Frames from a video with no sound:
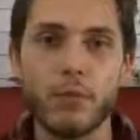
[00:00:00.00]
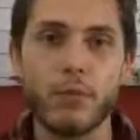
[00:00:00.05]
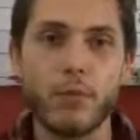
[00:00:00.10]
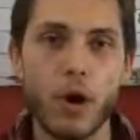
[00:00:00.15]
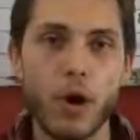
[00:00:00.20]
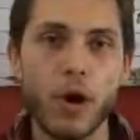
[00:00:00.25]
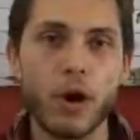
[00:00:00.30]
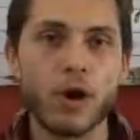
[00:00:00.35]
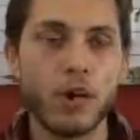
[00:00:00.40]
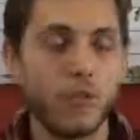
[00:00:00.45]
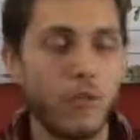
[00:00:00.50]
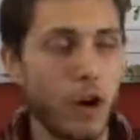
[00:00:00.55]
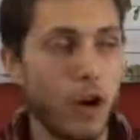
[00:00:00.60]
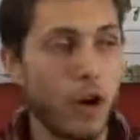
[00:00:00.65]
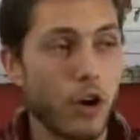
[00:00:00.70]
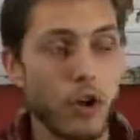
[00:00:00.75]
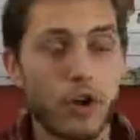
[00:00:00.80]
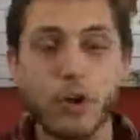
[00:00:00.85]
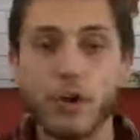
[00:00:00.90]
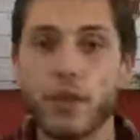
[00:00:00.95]
part of
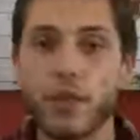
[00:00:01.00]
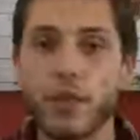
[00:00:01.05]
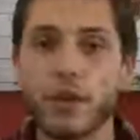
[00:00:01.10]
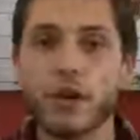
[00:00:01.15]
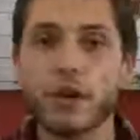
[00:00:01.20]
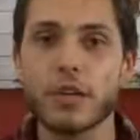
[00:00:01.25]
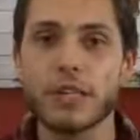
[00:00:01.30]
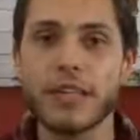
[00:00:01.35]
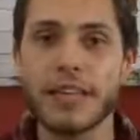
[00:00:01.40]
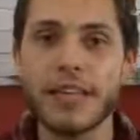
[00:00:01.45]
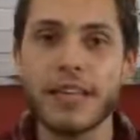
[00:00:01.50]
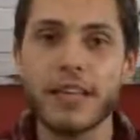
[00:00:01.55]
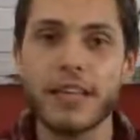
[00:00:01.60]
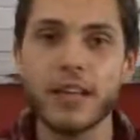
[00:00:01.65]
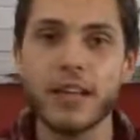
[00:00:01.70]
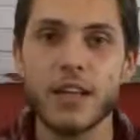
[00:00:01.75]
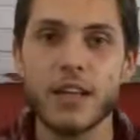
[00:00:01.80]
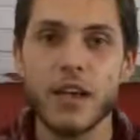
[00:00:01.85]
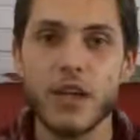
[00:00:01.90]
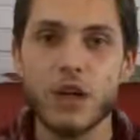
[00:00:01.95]
Article
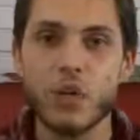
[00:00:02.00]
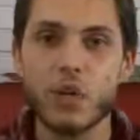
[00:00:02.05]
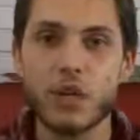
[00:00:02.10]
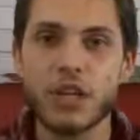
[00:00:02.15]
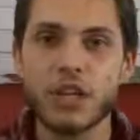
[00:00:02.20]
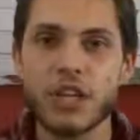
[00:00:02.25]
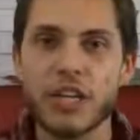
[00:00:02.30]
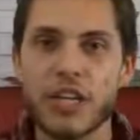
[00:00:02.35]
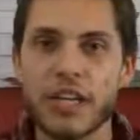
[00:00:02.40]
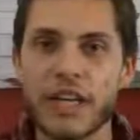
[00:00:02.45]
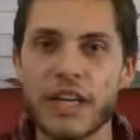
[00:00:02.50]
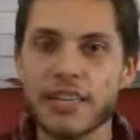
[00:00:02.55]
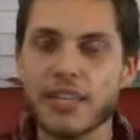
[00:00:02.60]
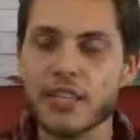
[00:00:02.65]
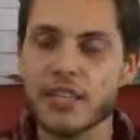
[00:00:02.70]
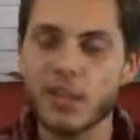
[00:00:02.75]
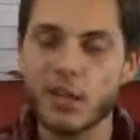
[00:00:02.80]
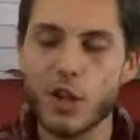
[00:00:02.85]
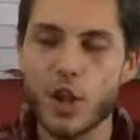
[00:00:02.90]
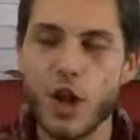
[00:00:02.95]
13, which
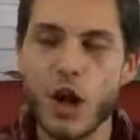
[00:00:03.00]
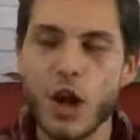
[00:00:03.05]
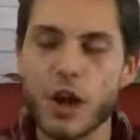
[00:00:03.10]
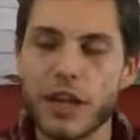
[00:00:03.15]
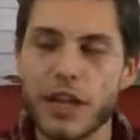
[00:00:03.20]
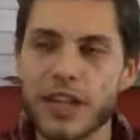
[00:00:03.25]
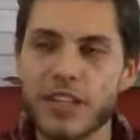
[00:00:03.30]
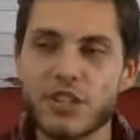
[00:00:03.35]
isn't long.